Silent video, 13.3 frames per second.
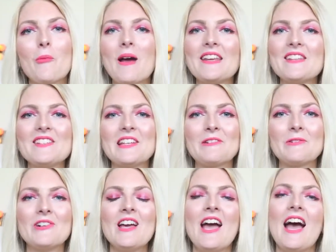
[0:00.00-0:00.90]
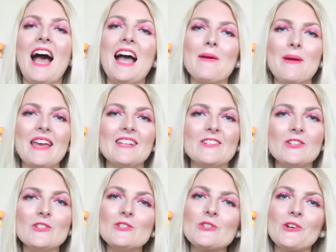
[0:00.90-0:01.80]
on my channel, I'm a
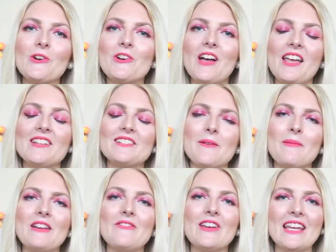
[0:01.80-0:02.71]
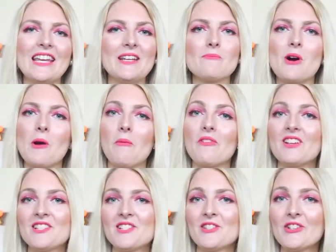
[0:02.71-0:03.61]
Dutch girl and I'm living in
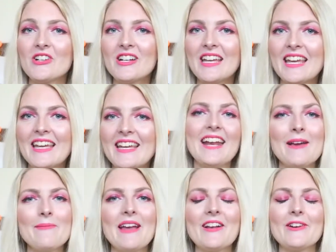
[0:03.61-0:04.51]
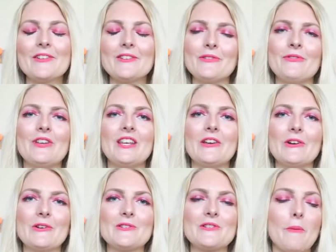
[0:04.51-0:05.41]
Marmaris, Turkey. And I make a lot of
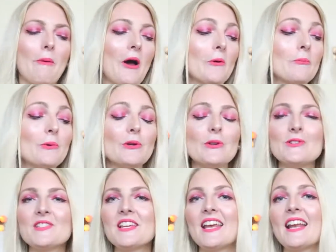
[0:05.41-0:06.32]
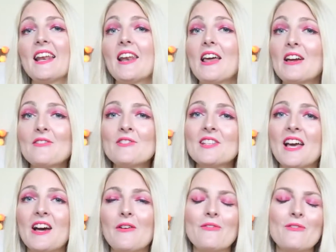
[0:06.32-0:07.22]
videos about beauty,
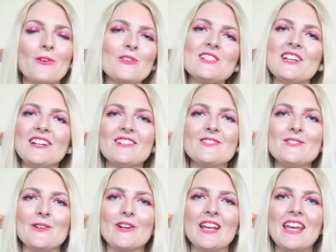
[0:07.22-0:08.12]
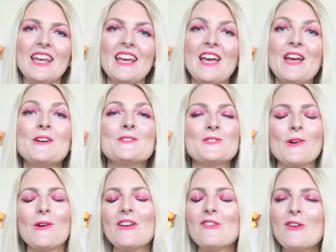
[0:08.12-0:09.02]
lifestyle, vlogs here in Turkey.
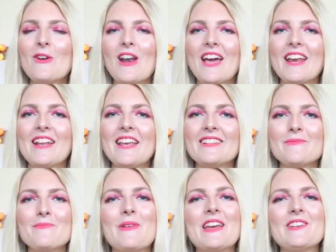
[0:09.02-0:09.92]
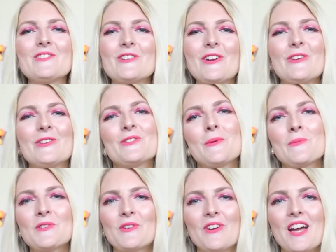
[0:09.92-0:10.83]
So if you like that, make sure you
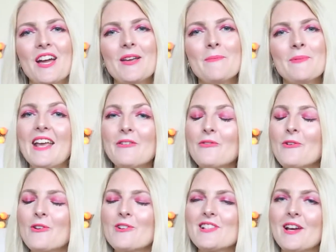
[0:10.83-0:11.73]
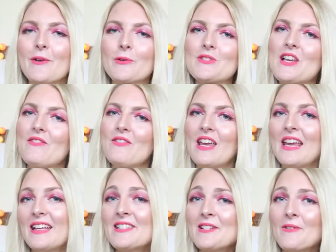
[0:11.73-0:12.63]
subscribe. And of course, I also have an
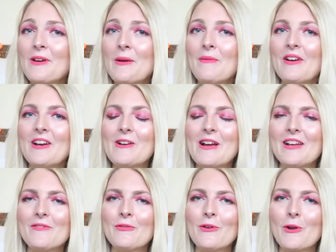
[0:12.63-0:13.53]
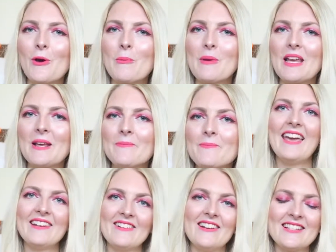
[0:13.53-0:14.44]
Instagram where you can follow me.
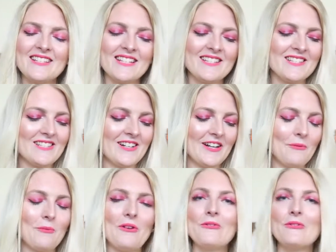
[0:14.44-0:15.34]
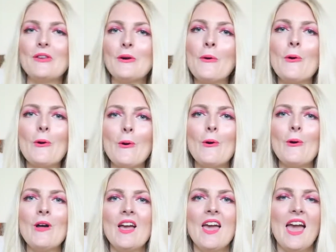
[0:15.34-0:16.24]
And now let's get started with the
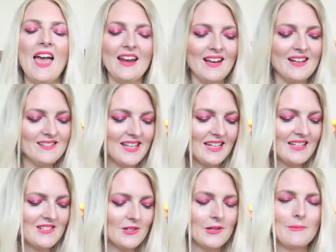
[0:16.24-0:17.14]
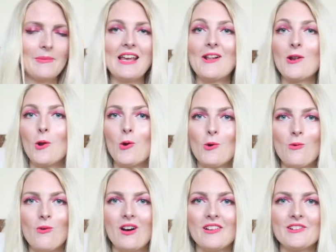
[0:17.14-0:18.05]
haul. And I think it's gonna be a
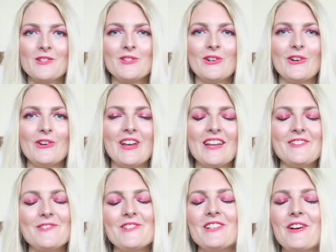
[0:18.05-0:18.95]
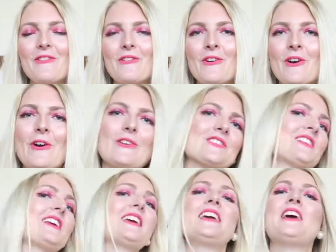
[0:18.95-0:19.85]
long one, so get yourself
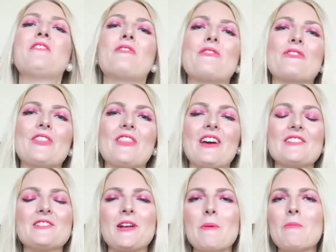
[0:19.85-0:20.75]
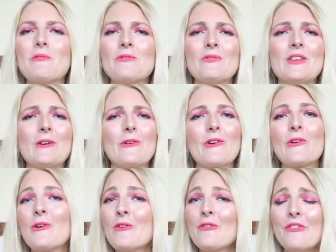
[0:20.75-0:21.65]
cozy with a a nice cup of tea or
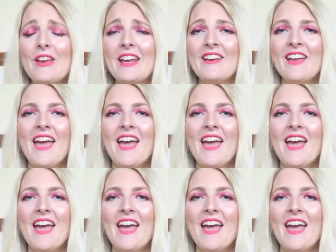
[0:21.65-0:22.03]
coffee